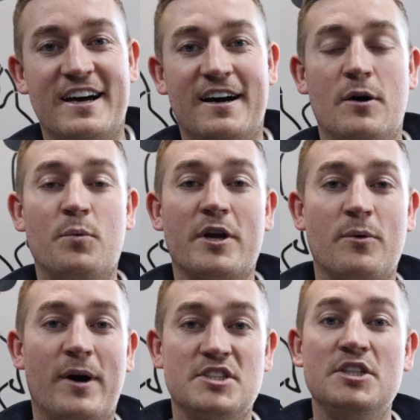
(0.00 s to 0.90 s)
we're going
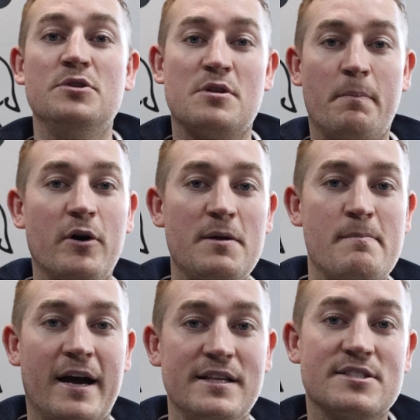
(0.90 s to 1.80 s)
to actually use the putting
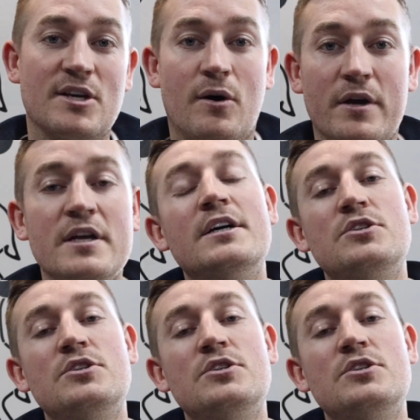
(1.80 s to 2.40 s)
mat inside